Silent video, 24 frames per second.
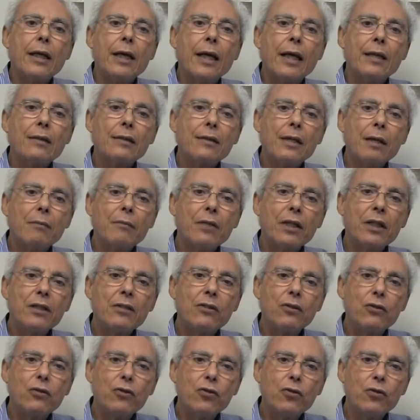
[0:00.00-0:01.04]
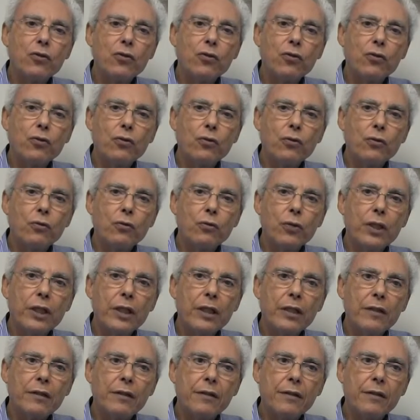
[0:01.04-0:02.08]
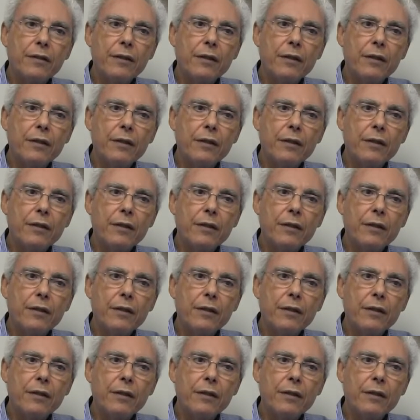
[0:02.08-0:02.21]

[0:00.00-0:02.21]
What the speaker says: has something to do with,